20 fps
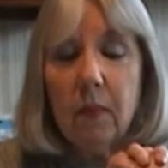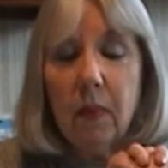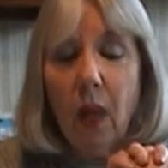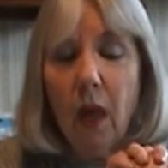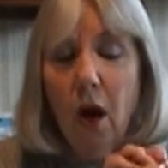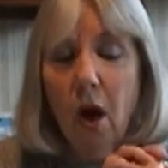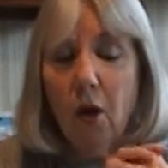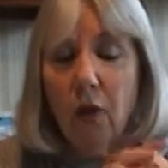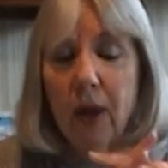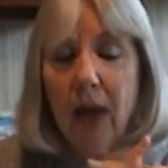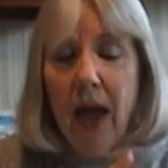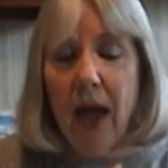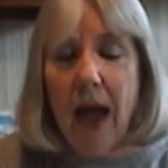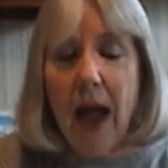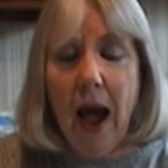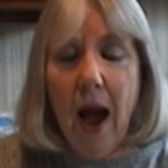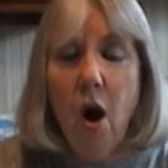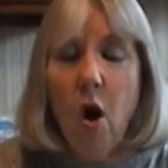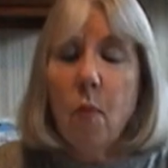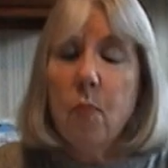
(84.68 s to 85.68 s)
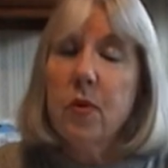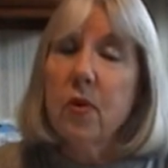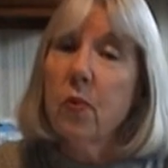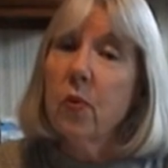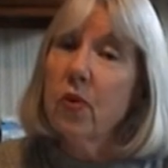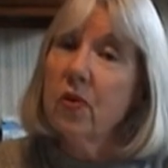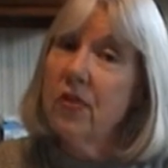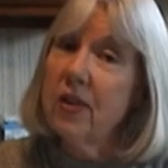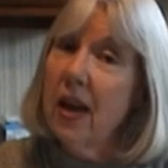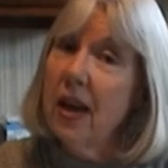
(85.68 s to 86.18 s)
Okay, I hope you
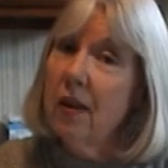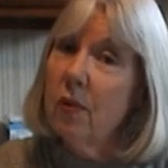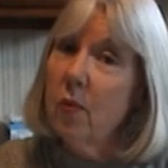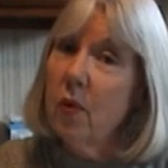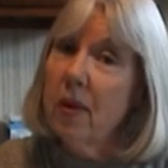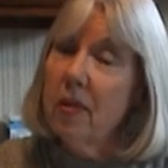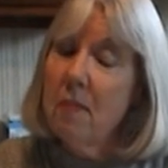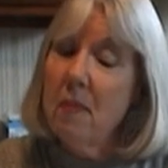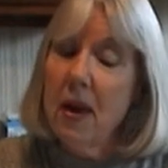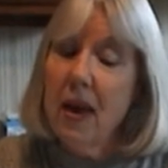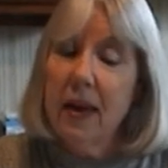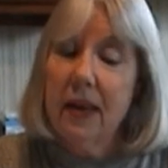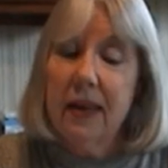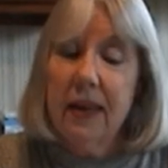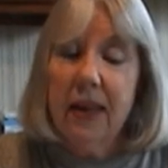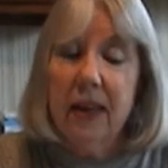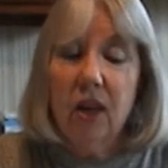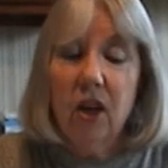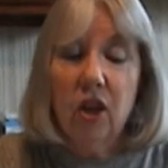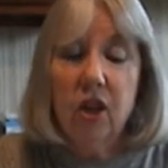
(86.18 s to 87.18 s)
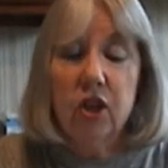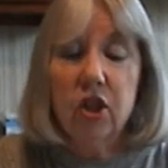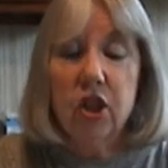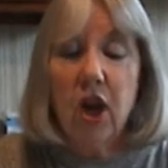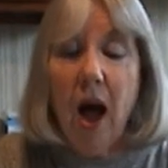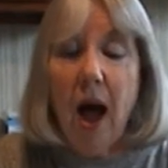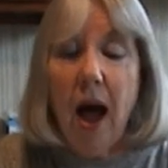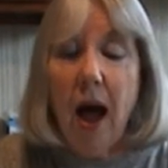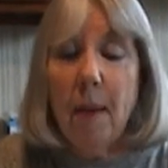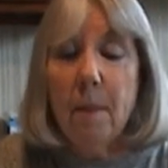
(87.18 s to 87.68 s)
were singing with me and did a good
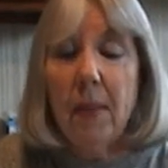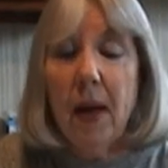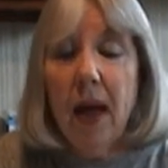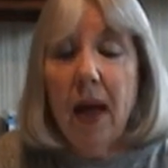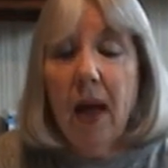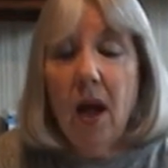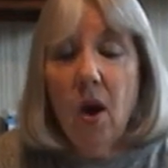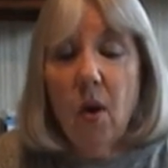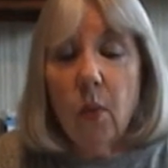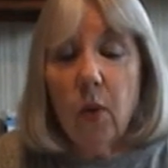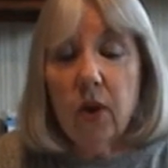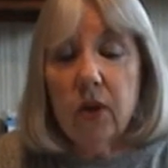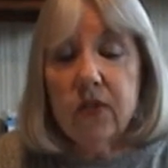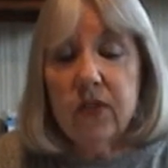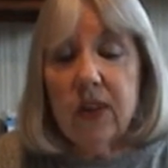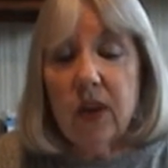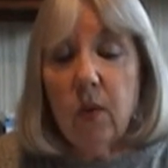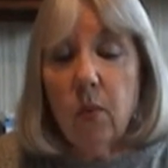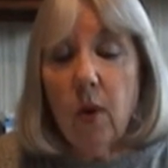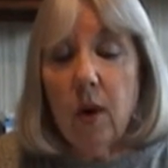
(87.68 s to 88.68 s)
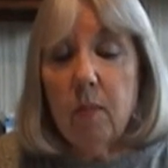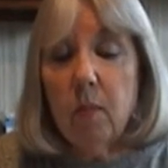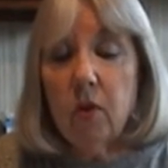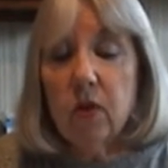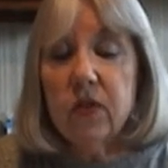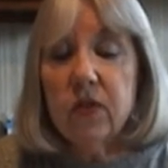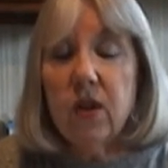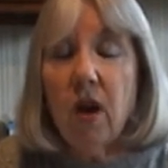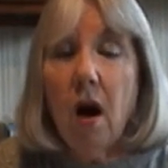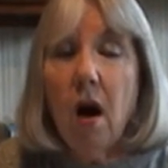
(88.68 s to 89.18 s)
job. We're going to sing one more
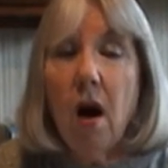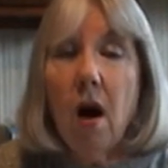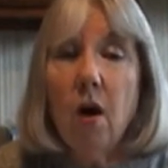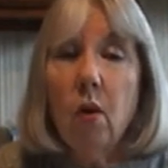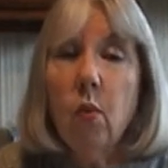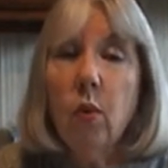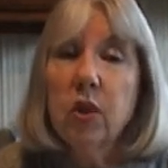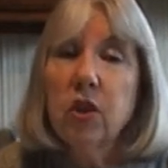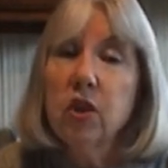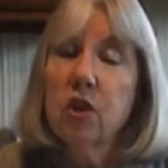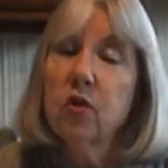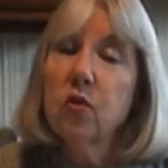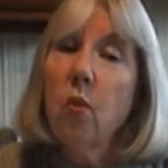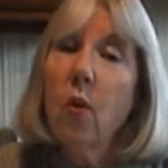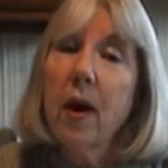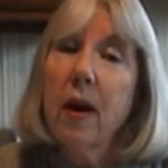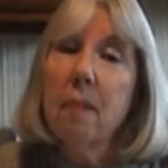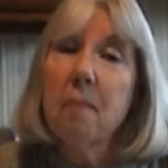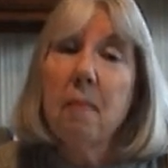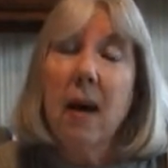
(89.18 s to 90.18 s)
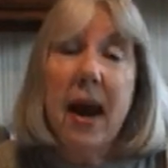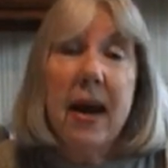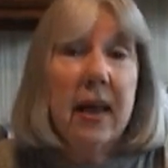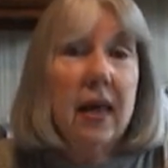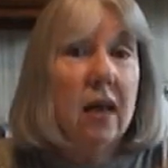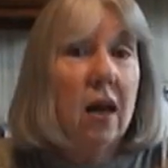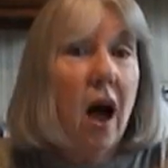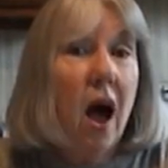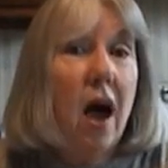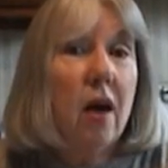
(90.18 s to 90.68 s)
song, which is What a
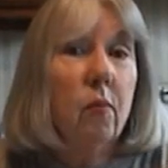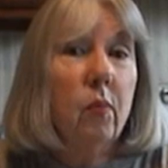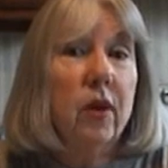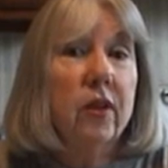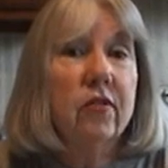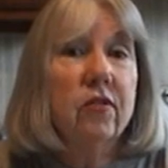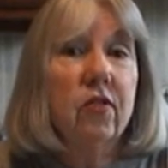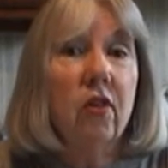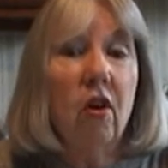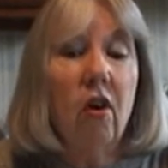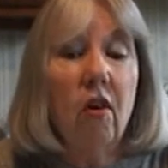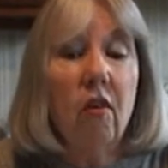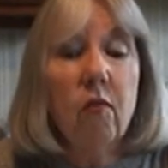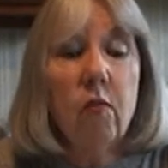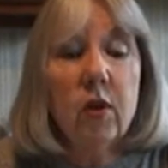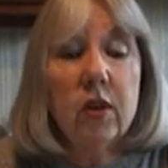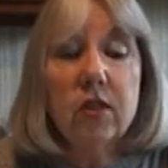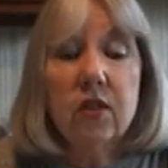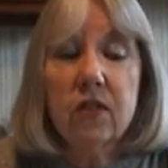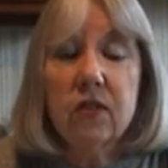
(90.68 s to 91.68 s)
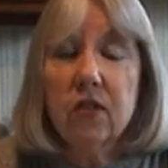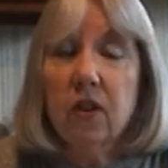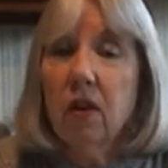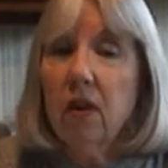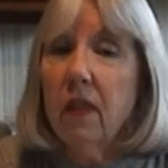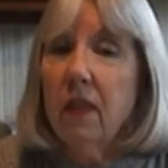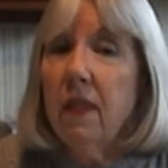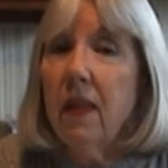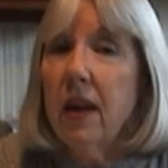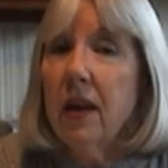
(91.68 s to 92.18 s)
Mighty God We Serve, which is a
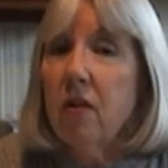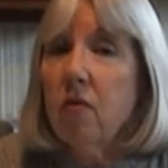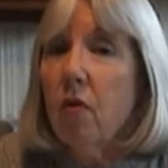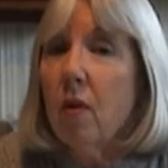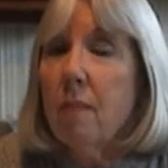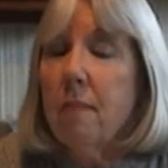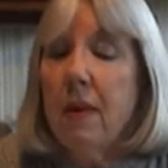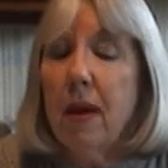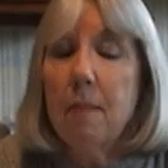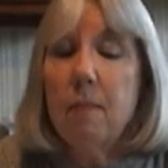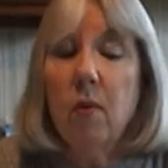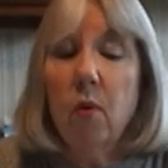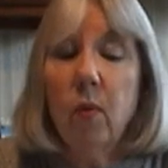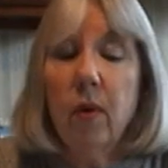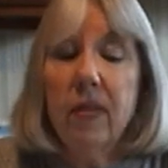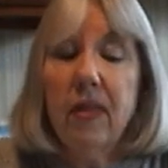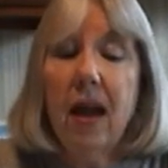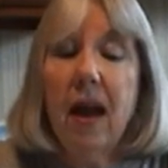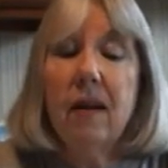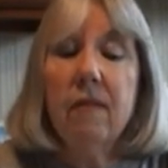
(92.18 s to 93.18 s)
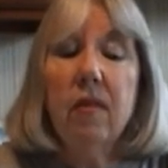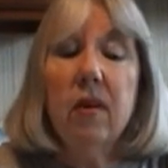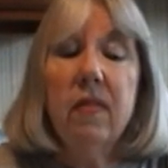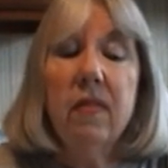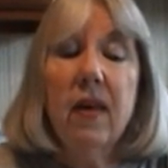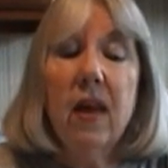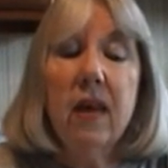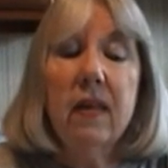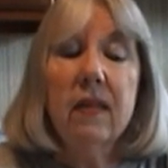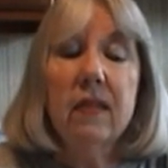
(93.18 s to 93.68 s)
good thing to remember with
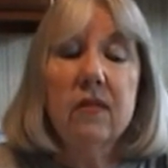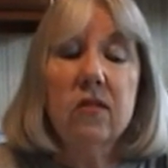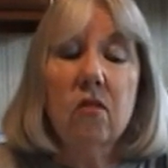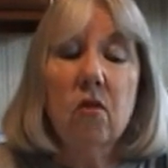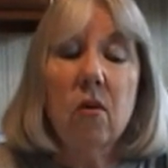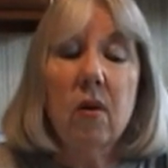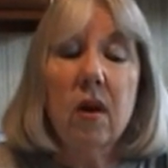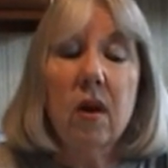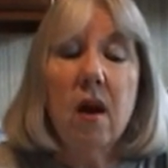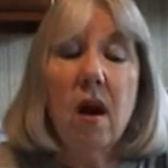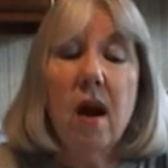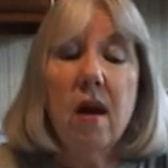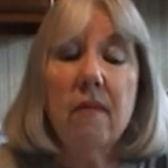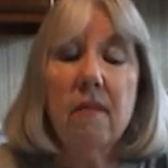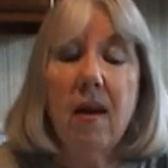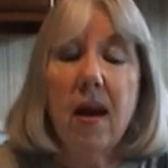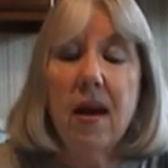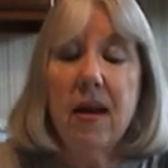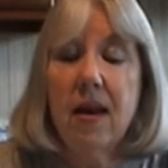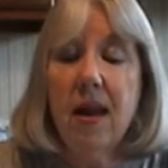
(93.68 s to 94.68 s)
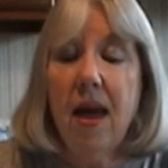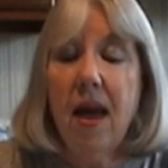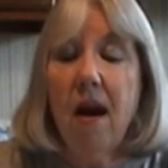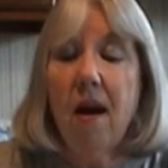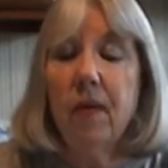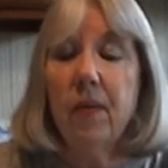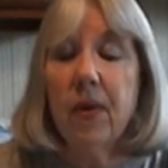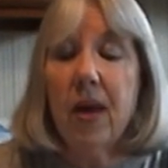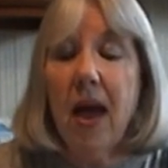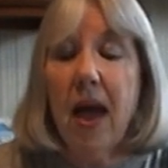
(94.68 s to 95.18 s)
everything that's going on right
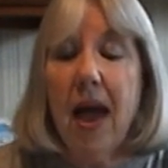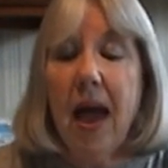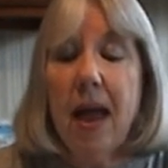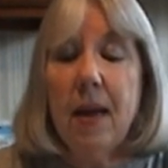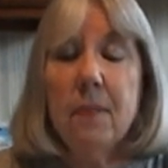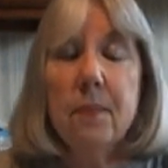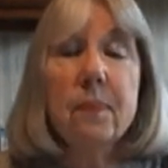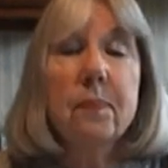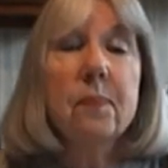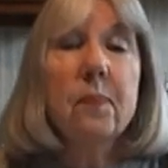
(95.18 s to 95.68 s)
now, okay?